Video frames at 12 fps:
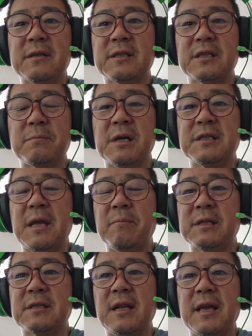6 months, 8
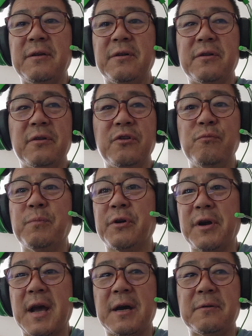months later, you
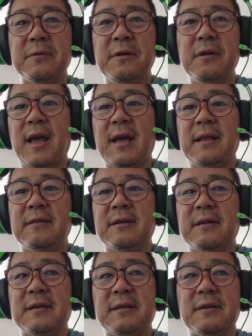burn out and
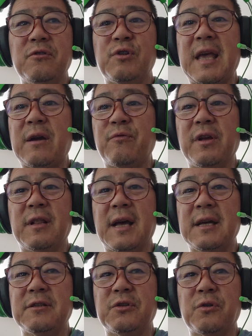you can't
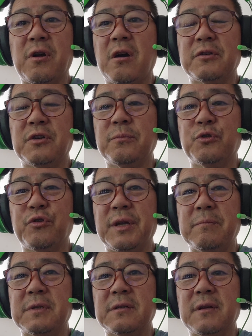realize your long-term
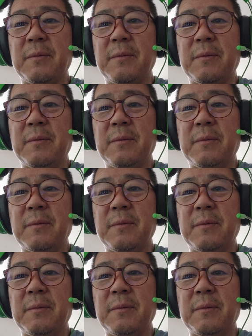dreams.